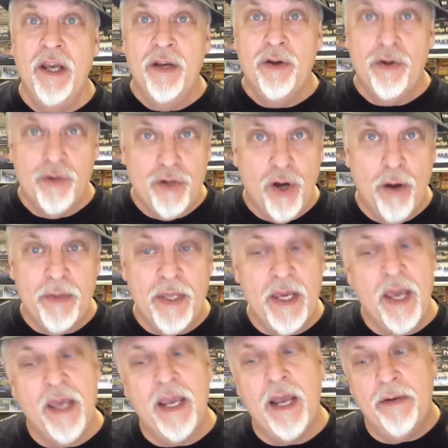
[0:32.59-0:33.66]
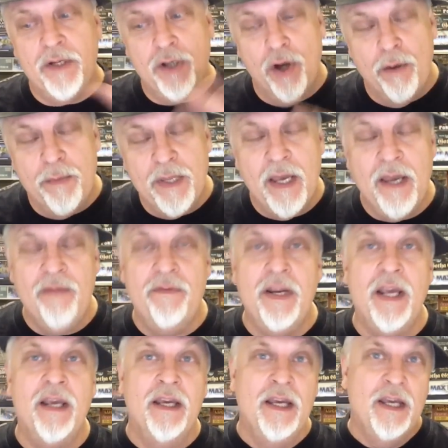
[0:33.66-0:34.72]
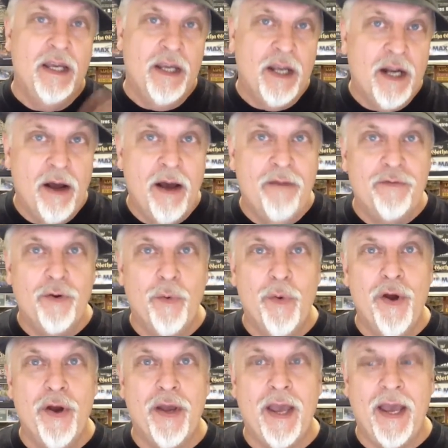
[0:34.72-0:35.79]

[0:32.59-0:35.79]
Good time of the year. You get a time in the evening, you know, after work.